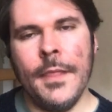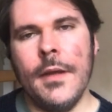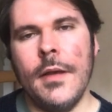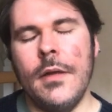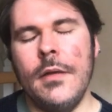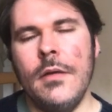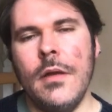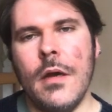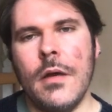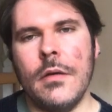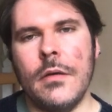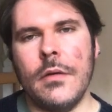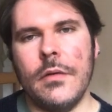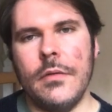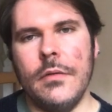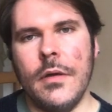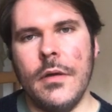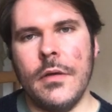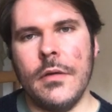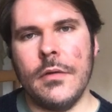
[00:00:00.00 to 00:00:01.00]
a knock,
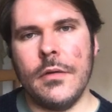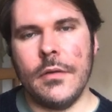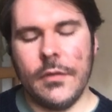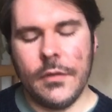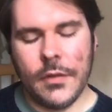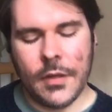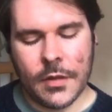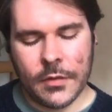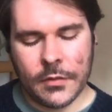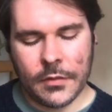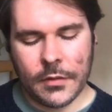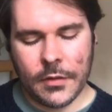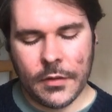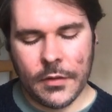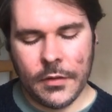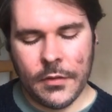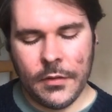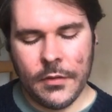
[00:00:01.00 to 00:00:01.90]
knock, knock